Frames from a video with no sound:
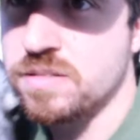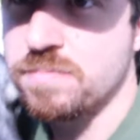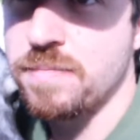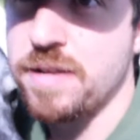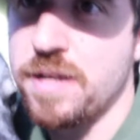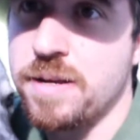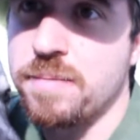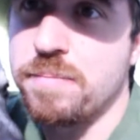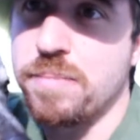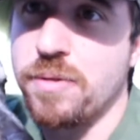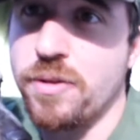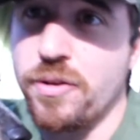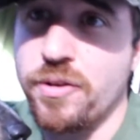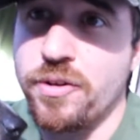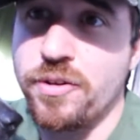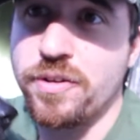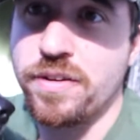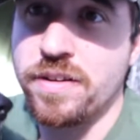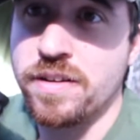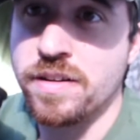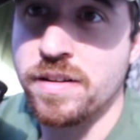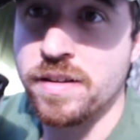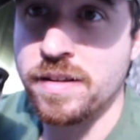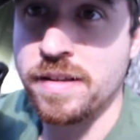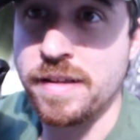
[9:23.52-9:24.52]
is me and
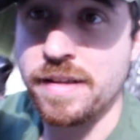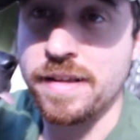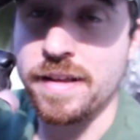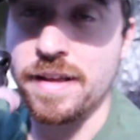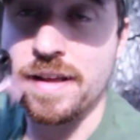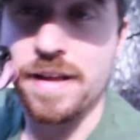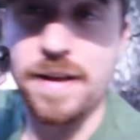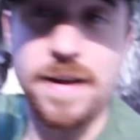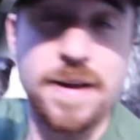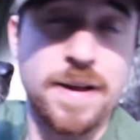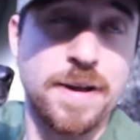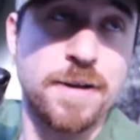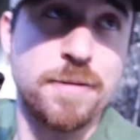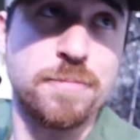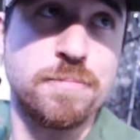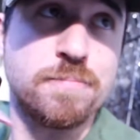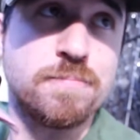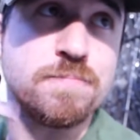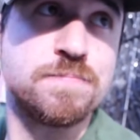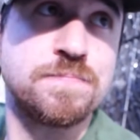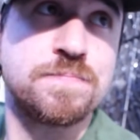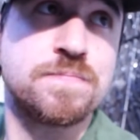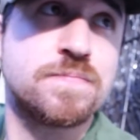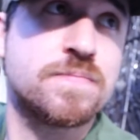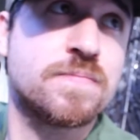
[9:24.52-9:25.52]
Blue,
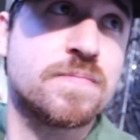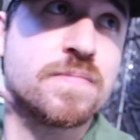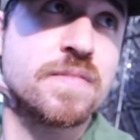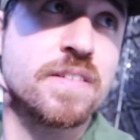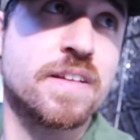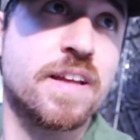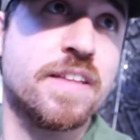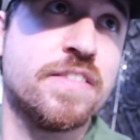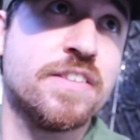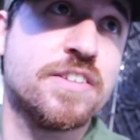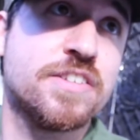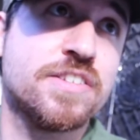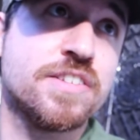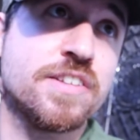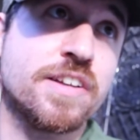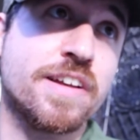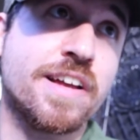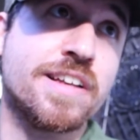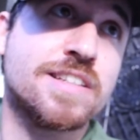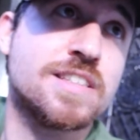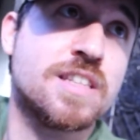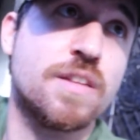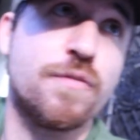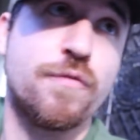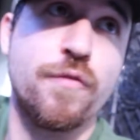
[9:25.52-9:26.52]
and this is, I
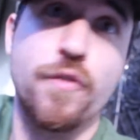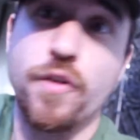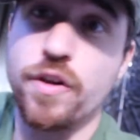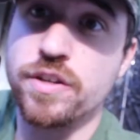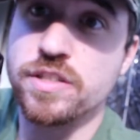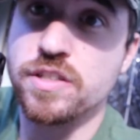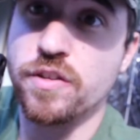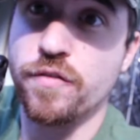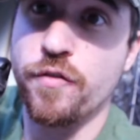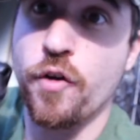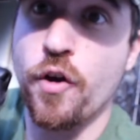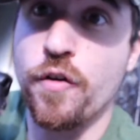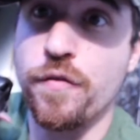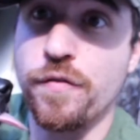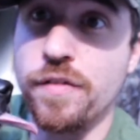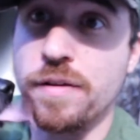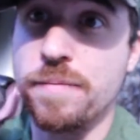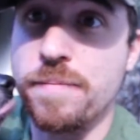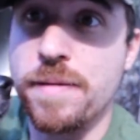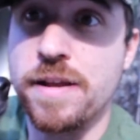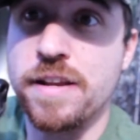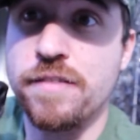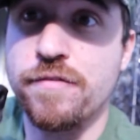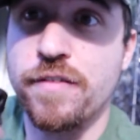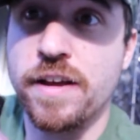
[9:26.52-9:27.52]
guess, the first of hopefully
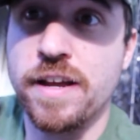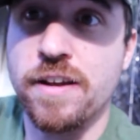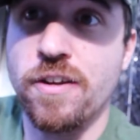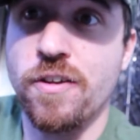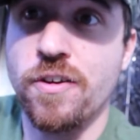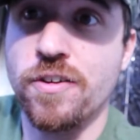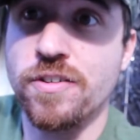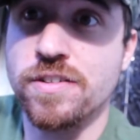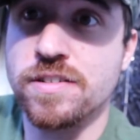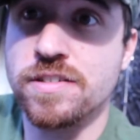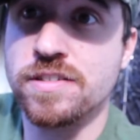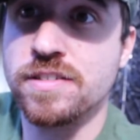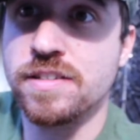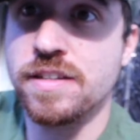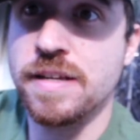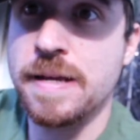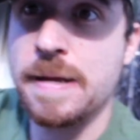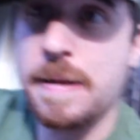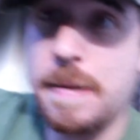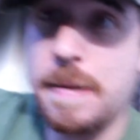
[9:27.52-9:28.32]
many vlogs.